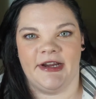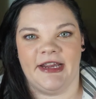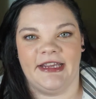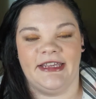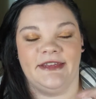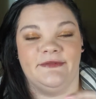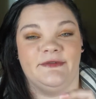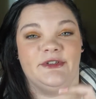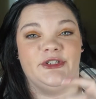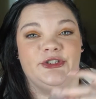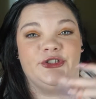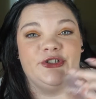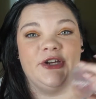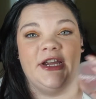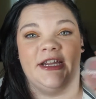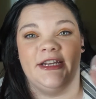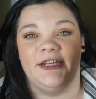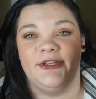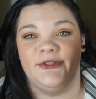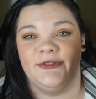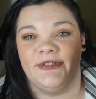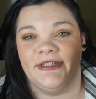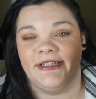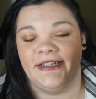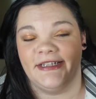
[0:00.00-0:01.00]
I even tried
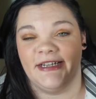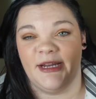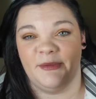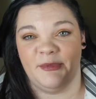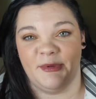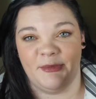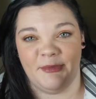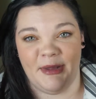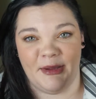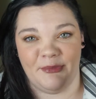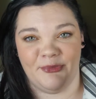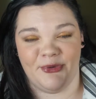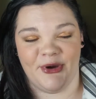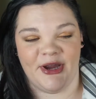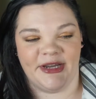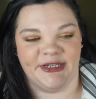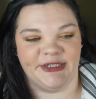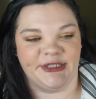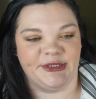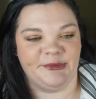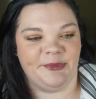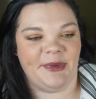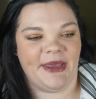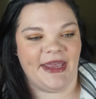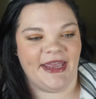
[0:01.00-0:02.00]
using it up in my
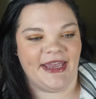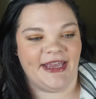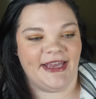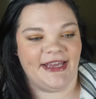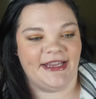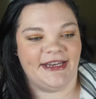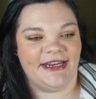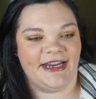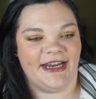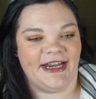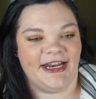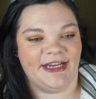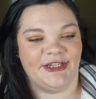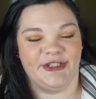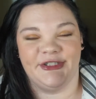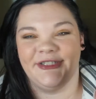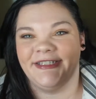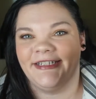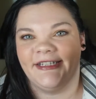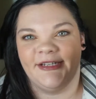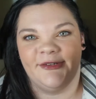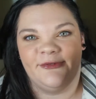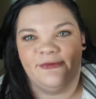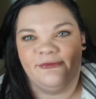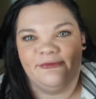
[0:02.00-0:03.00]
Project Pan, and I just
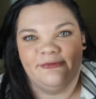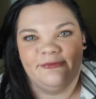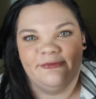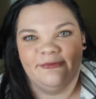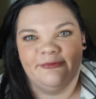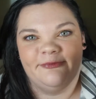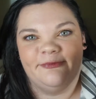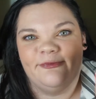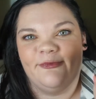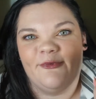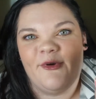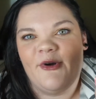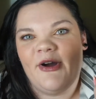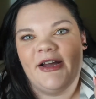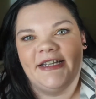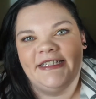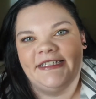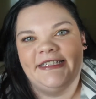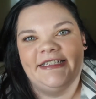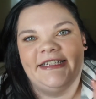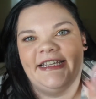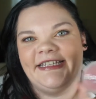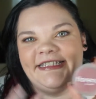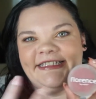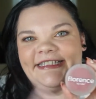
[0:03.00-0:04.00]

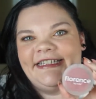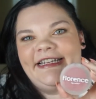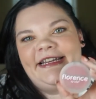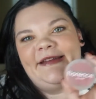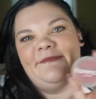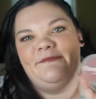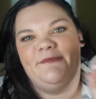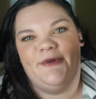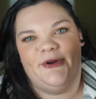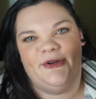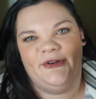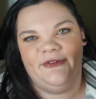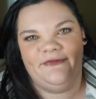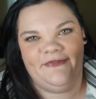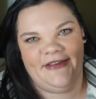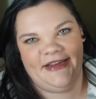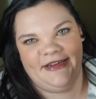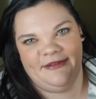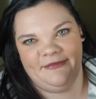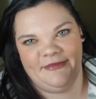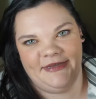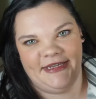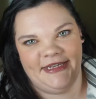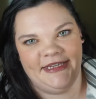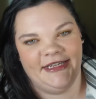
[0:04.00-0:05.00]
it didn't
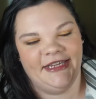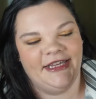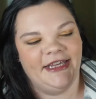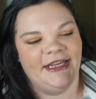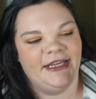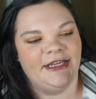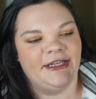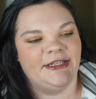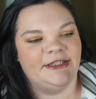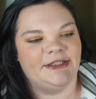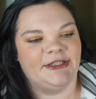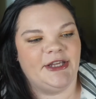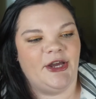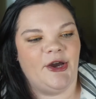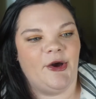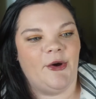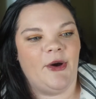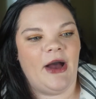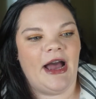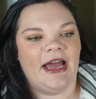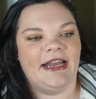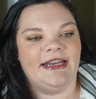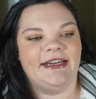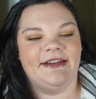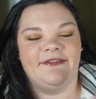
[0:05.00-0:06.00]
motivate me. So
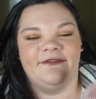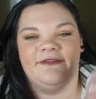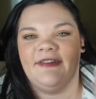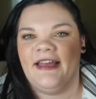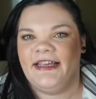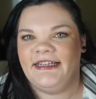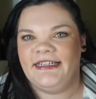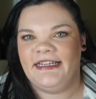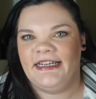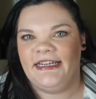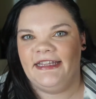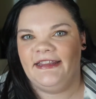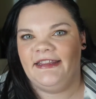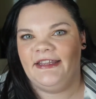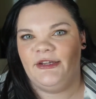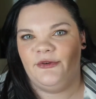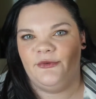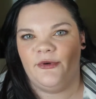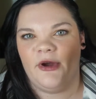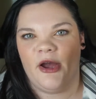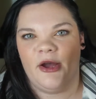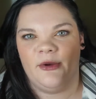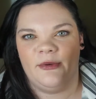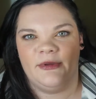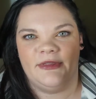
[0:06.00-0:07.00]
I didn't find anything
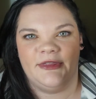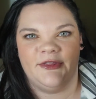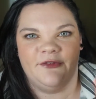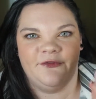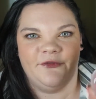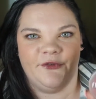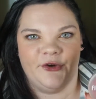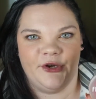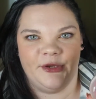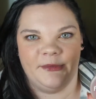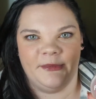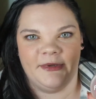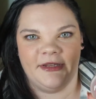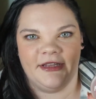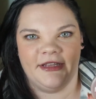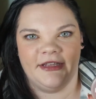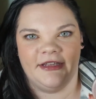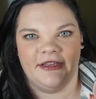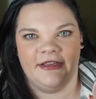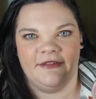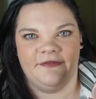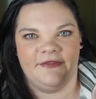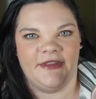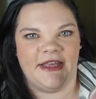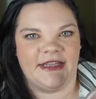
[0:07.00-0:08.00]
wrong with the
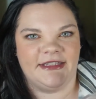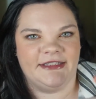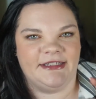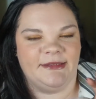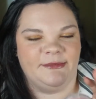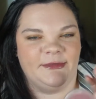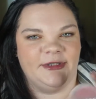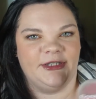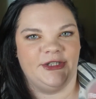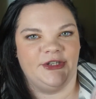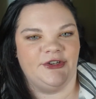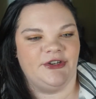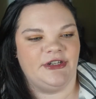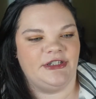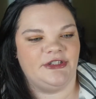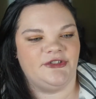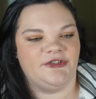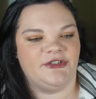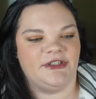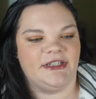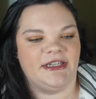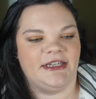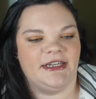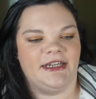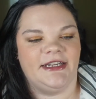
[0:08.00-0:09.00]
formula if that's something you're
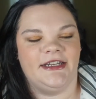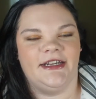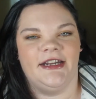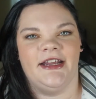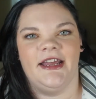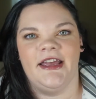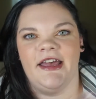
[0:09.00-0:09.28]
interested in.